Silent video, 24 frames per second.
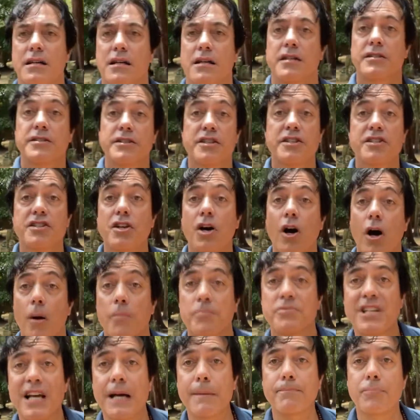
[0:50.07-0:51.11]
Tasam
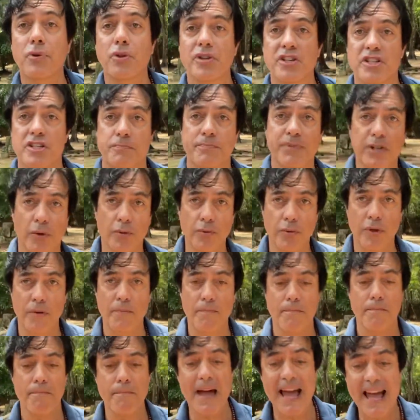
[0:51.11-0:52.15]
Temple is built with
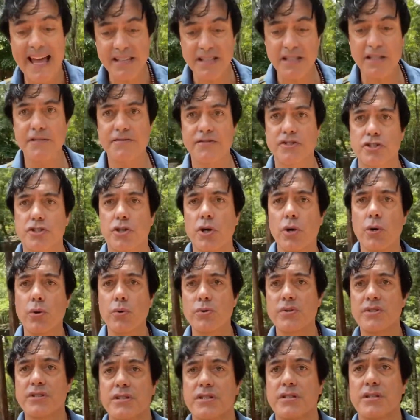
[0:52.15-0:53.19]
massive
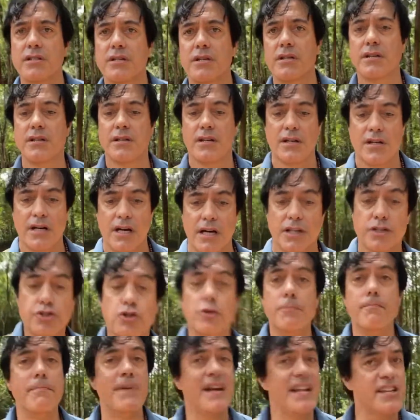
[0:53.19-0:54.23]
stones. A
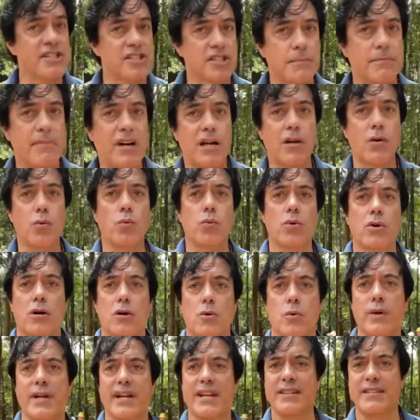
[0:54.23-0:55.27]
tremendous amount of work
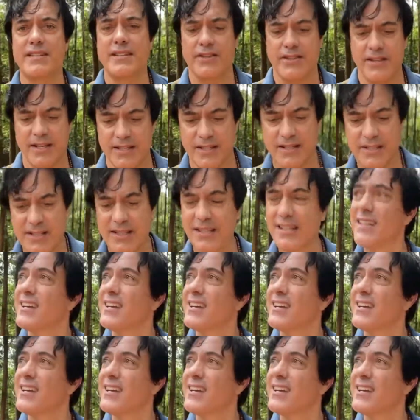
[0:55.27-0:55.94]
went into this.